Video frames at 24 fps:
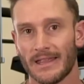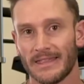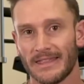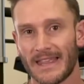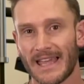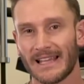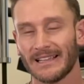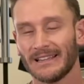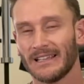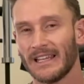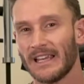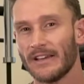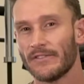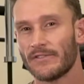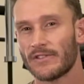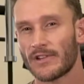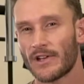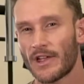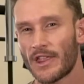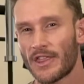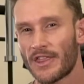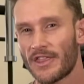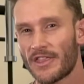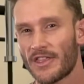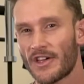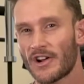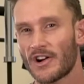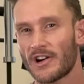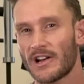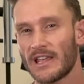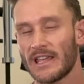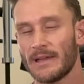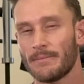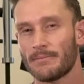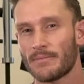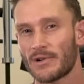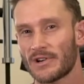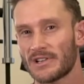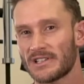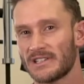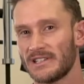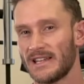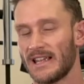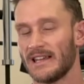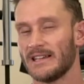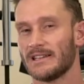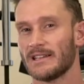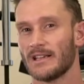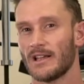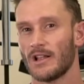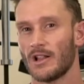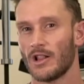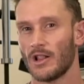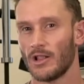They lived thirty percent